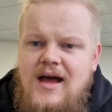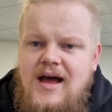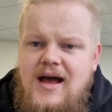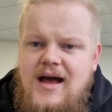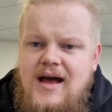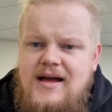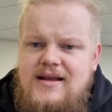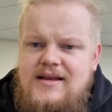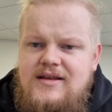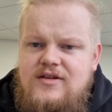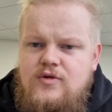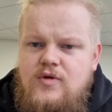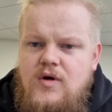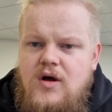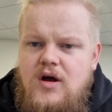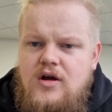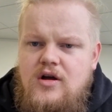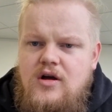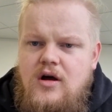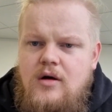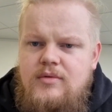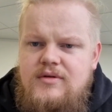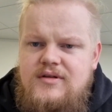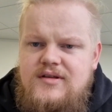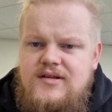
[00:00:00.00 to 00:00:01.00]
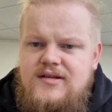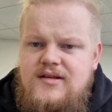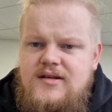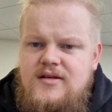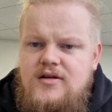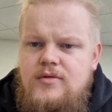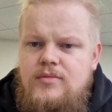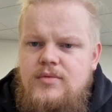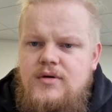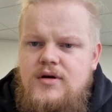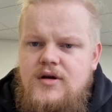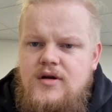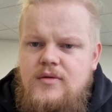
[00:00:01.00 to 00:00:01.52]
It's quite a common
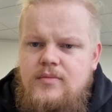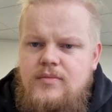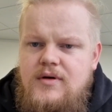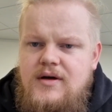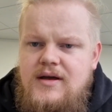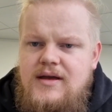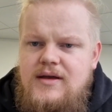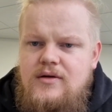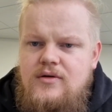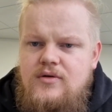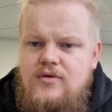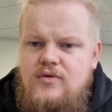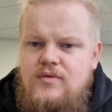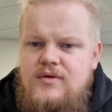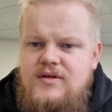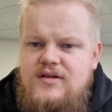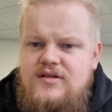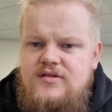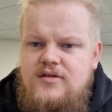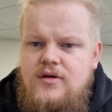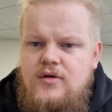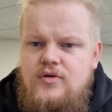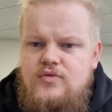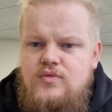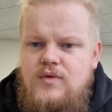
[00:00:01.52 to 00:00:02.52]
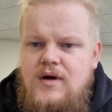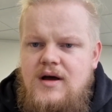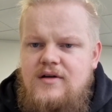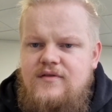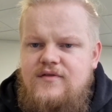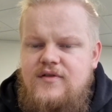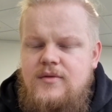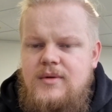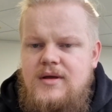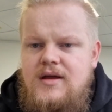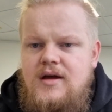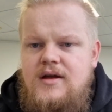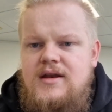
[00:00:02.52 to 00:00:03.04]
Steelbook, but it always sold well
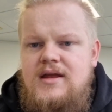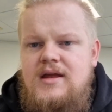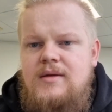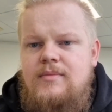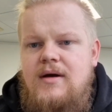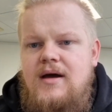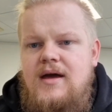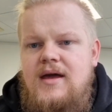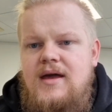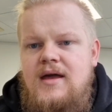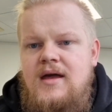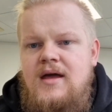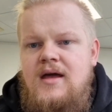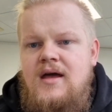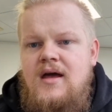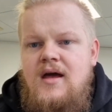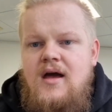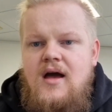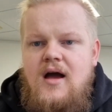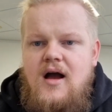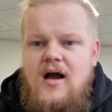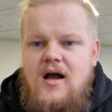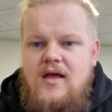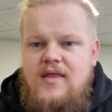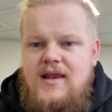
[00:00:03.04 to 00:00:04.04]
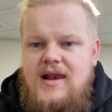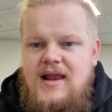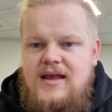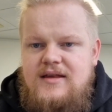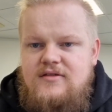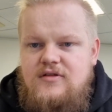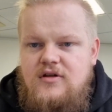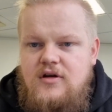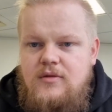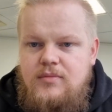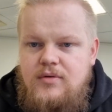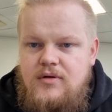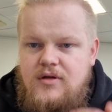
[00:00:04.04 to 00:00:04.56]
for me on eBay. The last
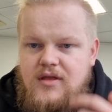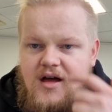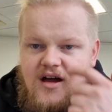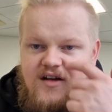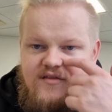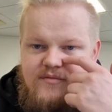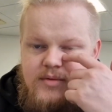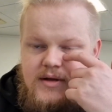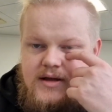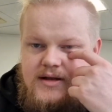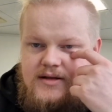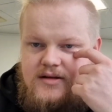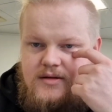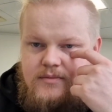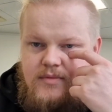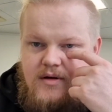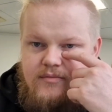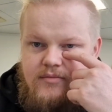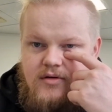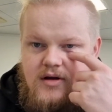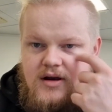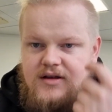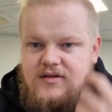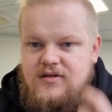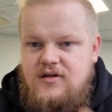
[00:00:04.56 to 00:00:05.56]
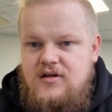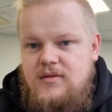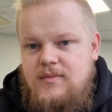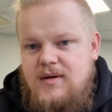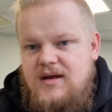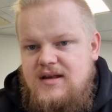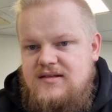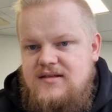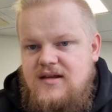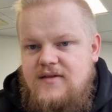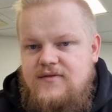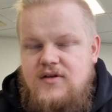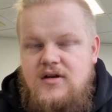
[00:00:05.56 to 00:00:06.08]
couple that I've picked up, I've probably sold about
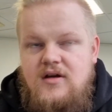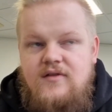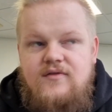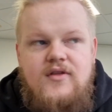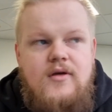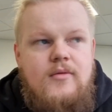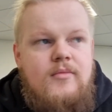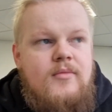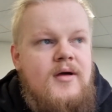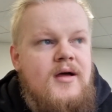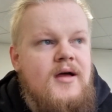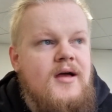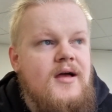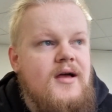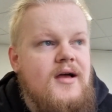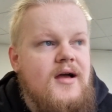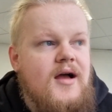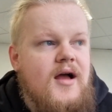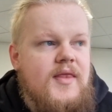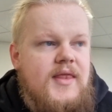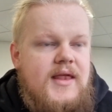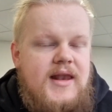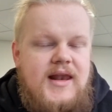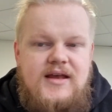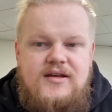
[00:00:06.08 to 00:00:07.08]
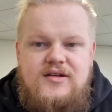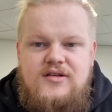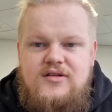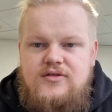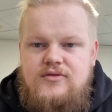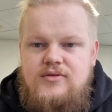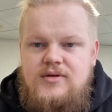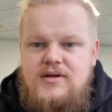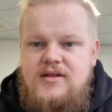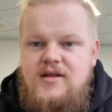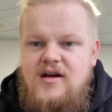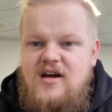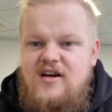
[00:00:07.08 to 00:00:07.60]
7 of them, and the last
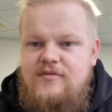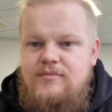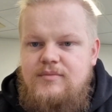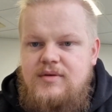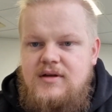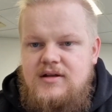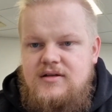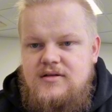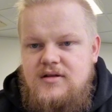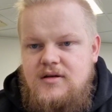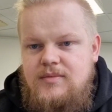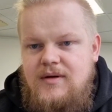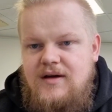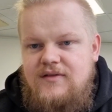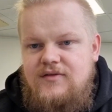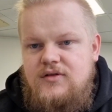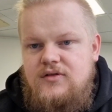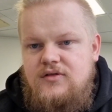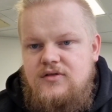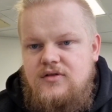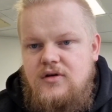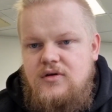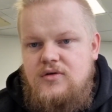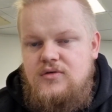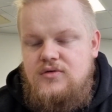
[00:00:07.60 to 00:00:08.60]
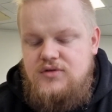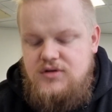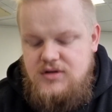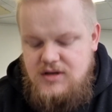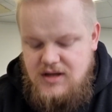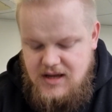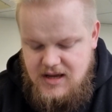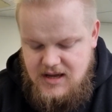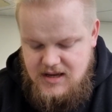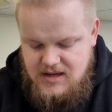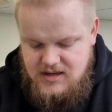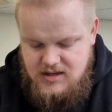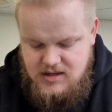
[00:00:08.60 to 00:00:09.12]
3 that I've picked up haven't sold
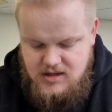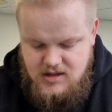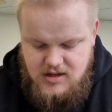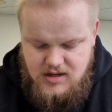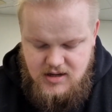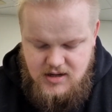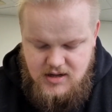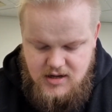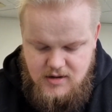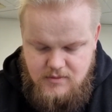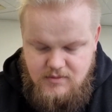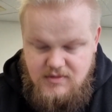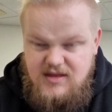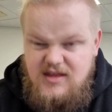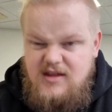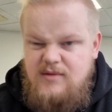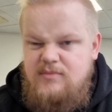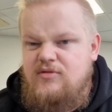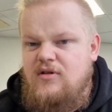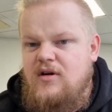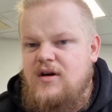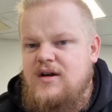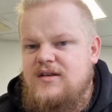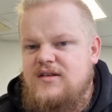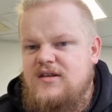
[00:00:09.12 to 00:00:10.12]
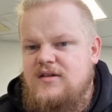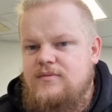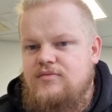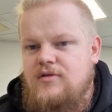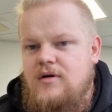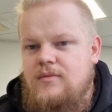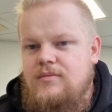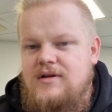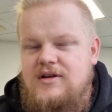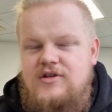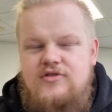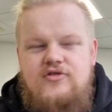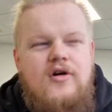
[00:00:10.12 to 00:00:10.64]
yet, and the price has
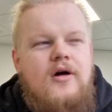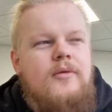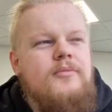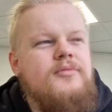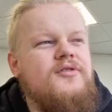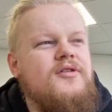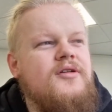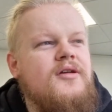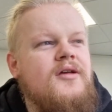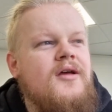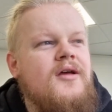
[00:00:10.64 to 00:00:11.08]
probably dropped.